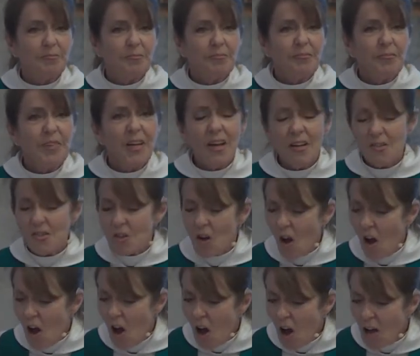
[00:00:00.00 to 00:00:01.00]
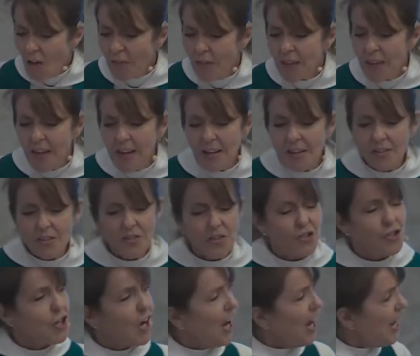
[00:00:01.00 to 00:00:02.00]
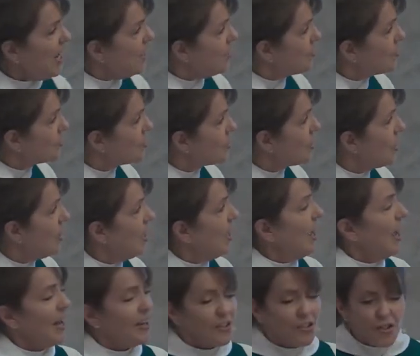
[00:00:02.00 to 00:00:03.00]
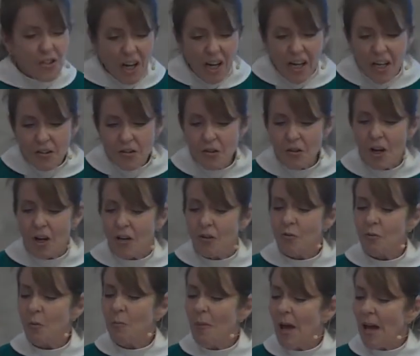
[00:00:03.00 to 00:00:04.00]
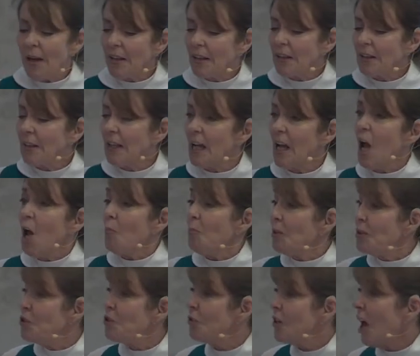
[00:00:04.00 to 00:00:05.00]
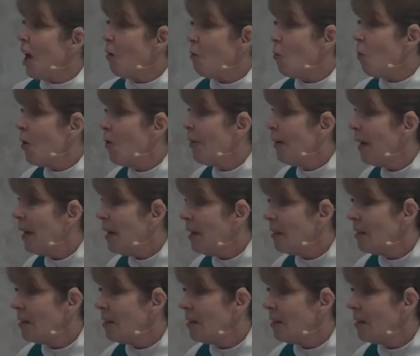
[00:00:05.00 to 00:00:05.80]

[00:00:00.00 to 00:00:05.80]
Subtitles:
Yes, all things change and change dramatically. But do not worry,